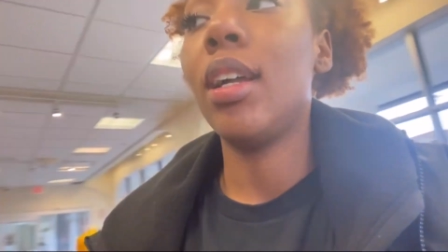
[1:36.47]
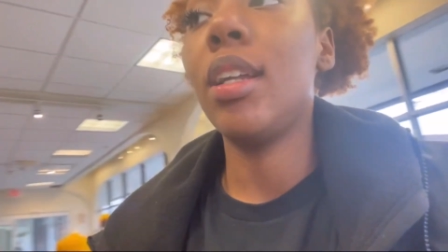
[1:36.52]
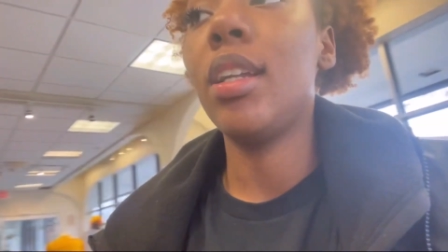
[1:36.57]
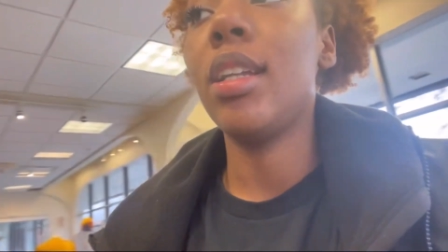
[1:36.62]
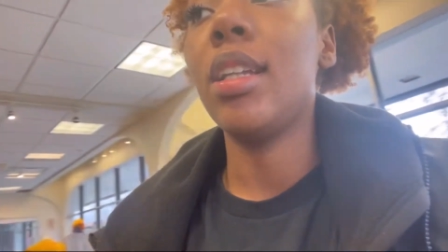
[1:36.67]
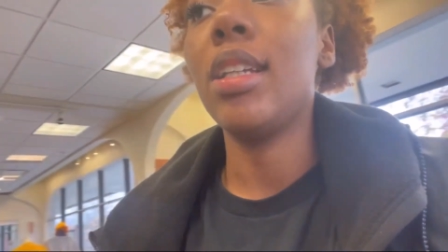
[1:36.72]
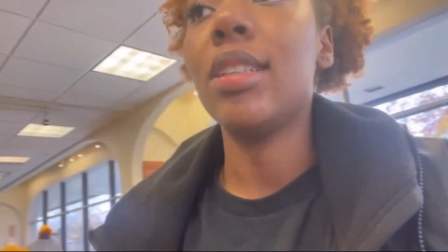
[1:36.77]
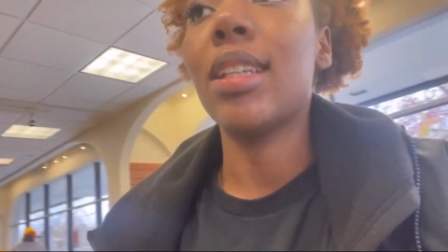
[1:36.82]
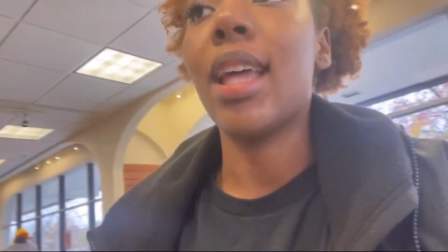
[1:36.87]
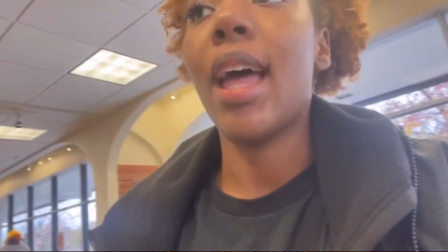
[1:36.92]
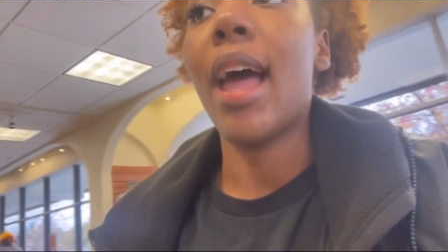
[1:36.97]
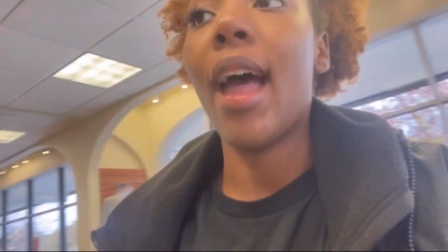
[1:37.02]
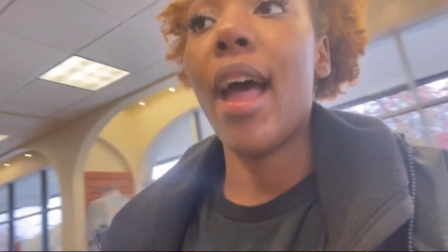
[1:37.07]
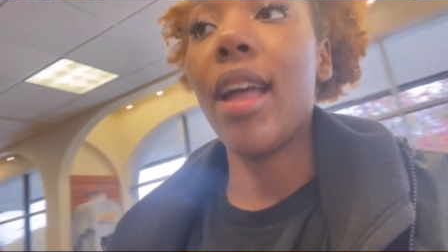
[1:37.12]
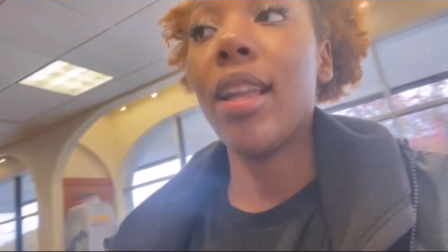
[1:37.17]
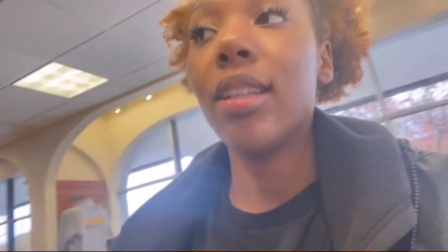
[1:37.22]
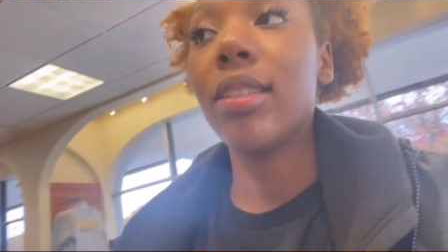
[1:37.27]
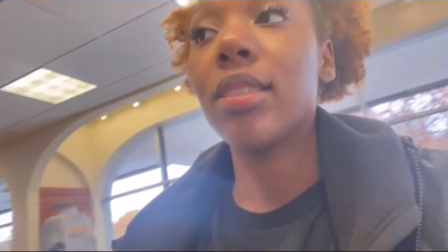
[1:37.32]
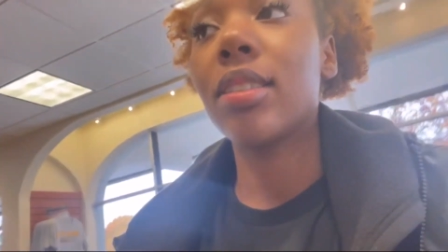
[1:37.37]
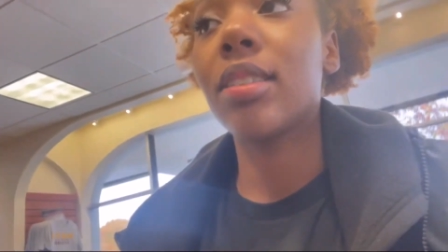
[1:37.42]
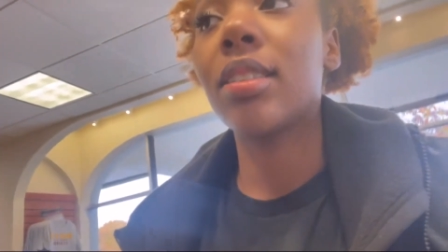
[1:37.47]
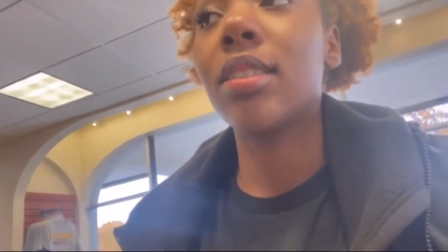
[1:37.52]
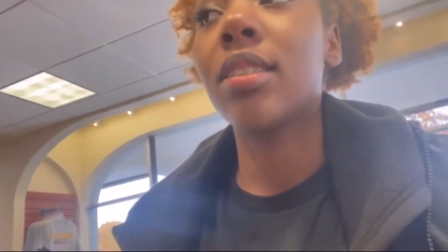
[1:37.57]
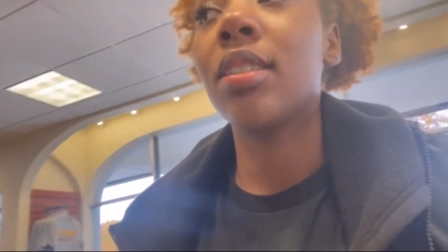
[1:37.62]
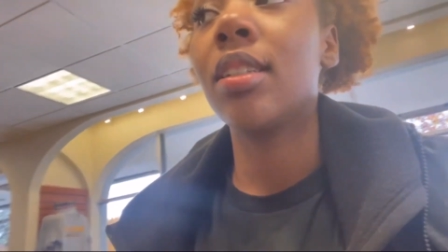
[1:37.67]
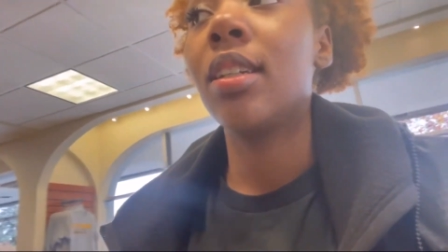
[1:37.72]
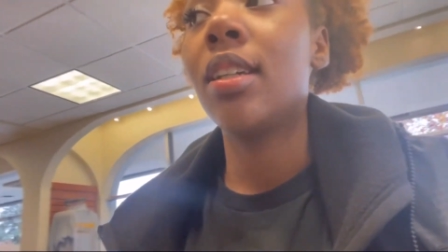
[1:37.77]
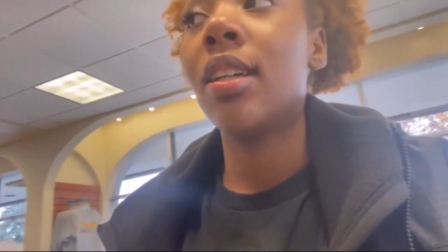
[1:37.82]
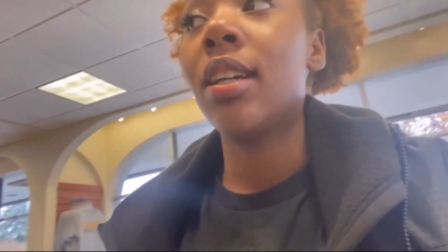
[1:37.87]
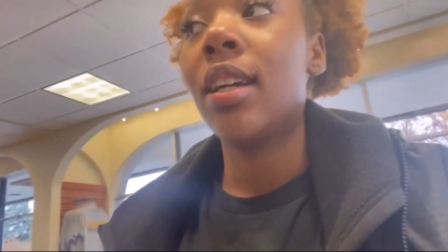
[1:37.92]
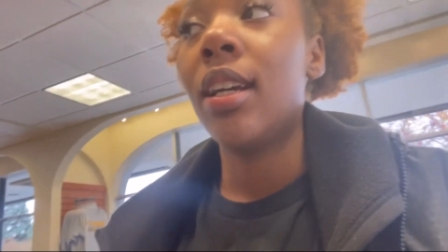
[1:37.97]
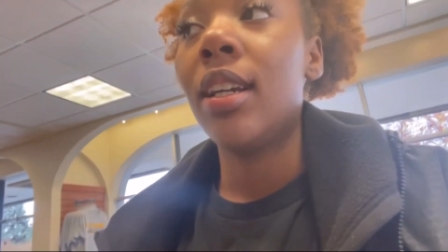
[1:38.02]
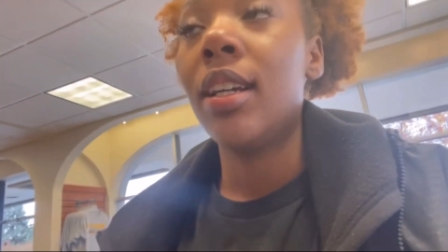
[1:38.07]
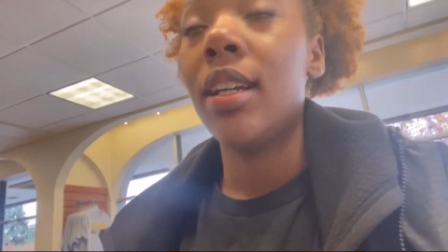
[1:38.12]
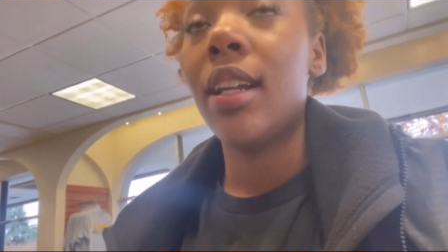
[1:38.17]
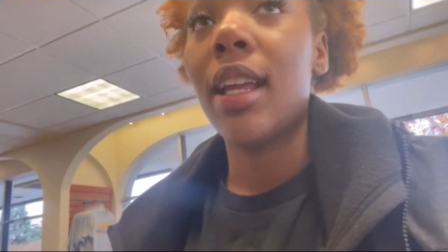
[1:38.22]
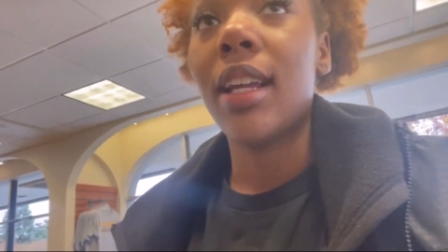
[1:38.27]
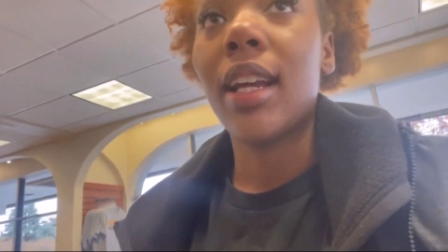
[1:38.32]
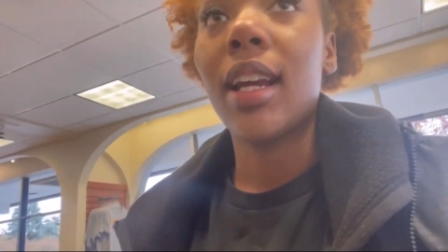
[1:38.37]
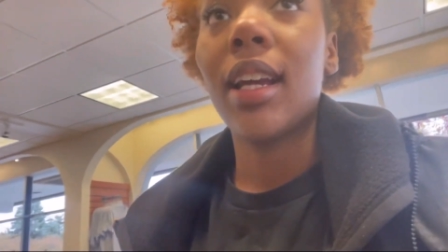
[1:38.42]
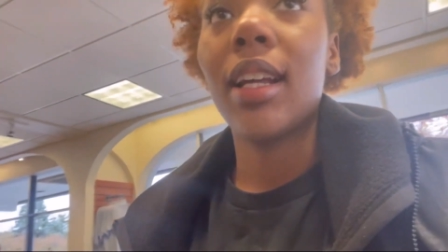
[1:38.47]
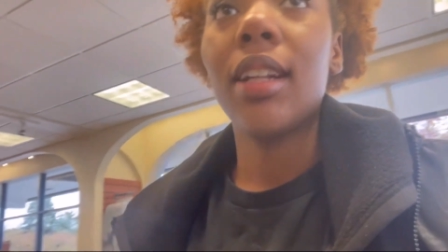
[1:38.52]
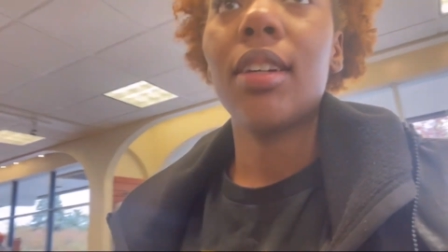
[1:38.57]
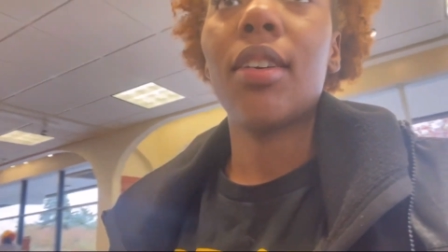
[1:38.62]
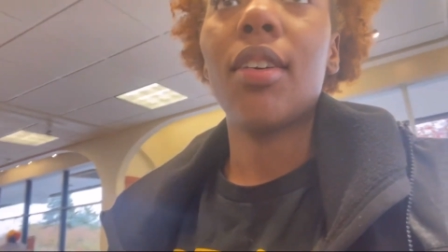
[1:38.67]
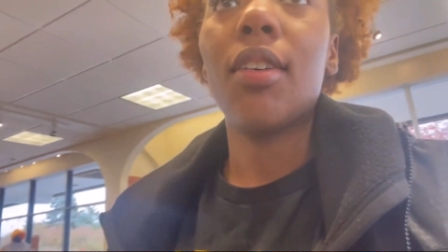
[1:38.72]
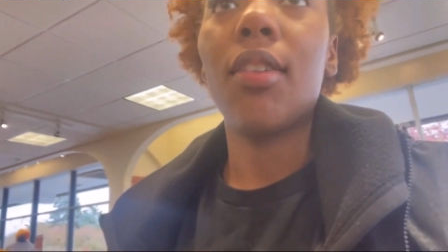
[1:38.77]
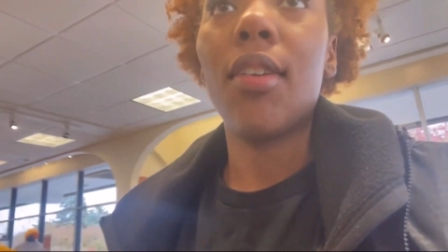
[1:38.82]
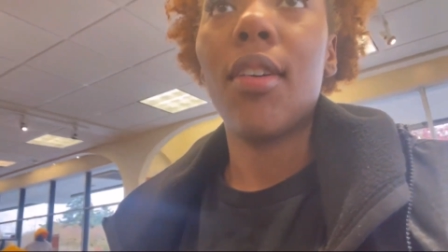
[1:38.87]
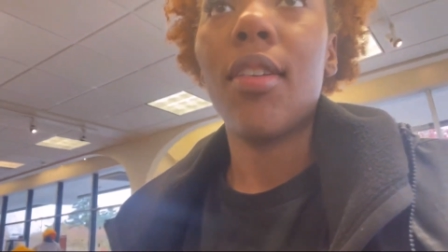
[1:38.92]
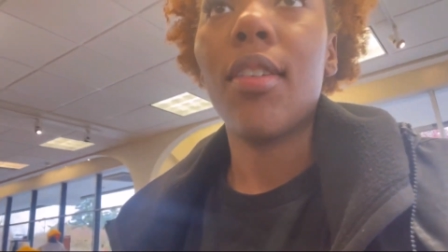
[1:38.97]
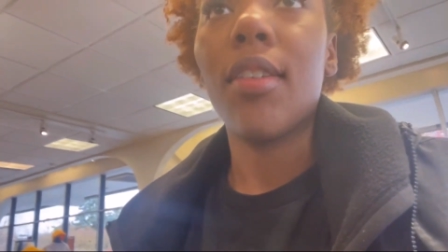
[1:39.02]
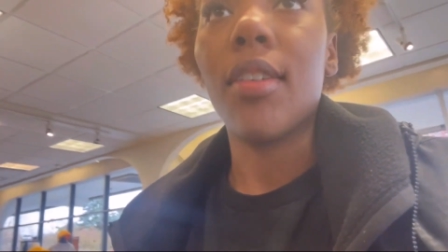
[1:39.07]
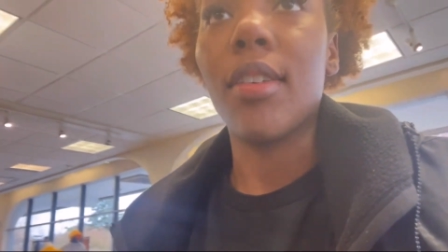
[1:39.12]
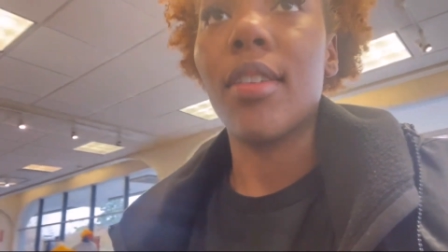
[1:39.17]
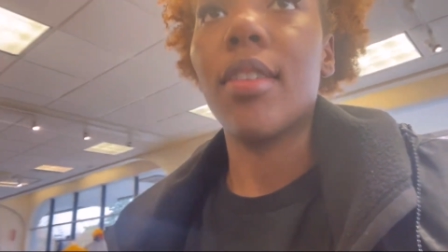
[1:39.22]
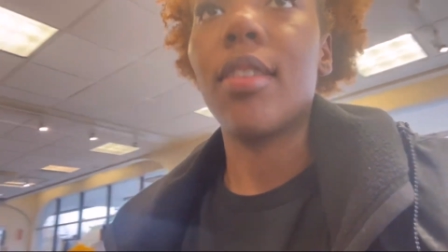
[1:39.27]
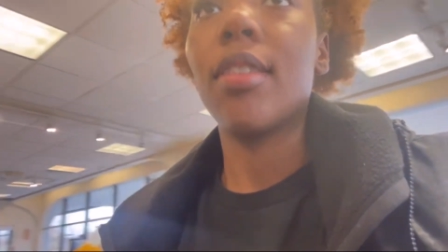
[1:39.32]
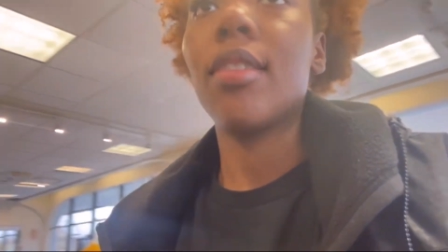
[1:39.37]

these hats, they kind of go hard.